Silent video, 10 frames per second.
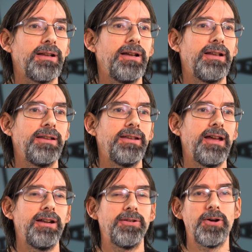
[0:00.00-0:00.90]
And
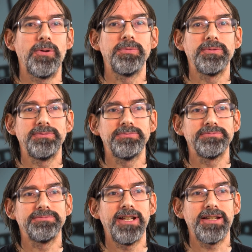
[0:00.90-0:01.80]
there you go,
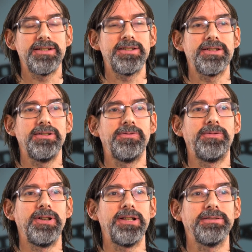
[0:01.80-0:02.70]
gets itself
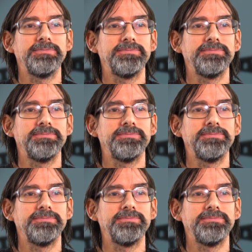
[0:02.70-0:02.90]
free